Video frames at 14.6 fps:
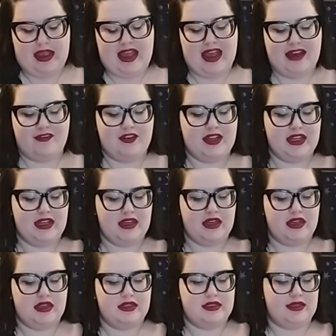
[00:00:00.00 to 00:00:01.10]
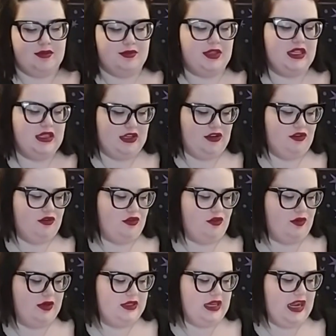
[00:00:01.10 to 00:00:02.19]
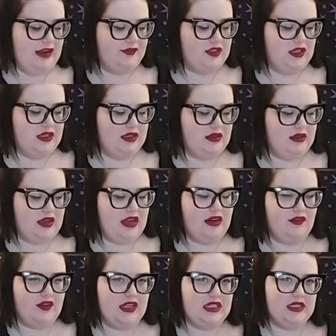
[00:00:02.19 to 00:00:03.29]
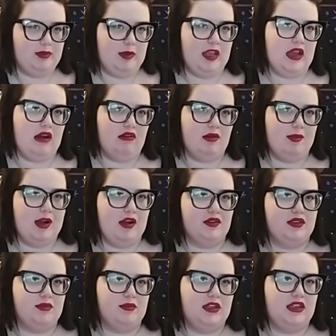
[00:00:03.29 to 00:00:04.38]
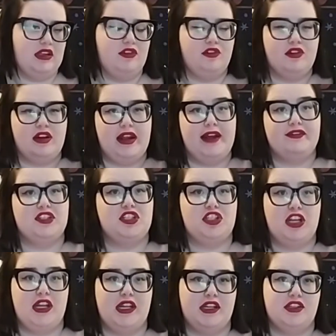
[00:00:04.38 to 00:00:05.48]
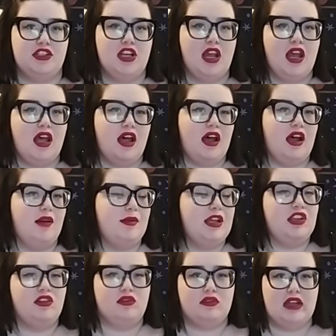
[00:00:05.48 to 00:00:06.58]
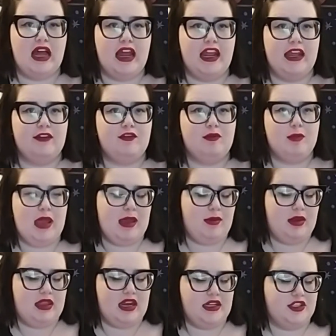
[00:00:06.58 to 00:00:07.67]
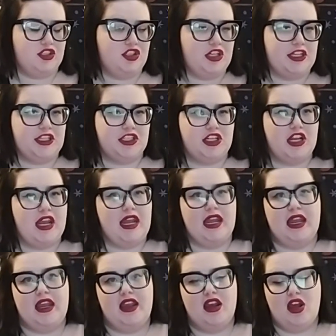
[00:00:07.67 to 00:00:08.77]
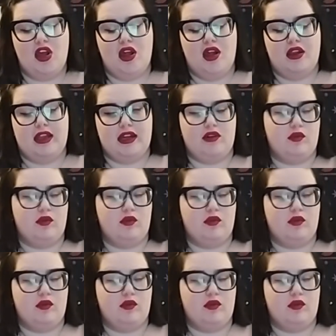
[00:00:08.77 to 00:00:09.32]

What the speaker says: having something that you're going to have to kind of like speak out about, something that you're going to have to change in your life. Maybe that is changing a like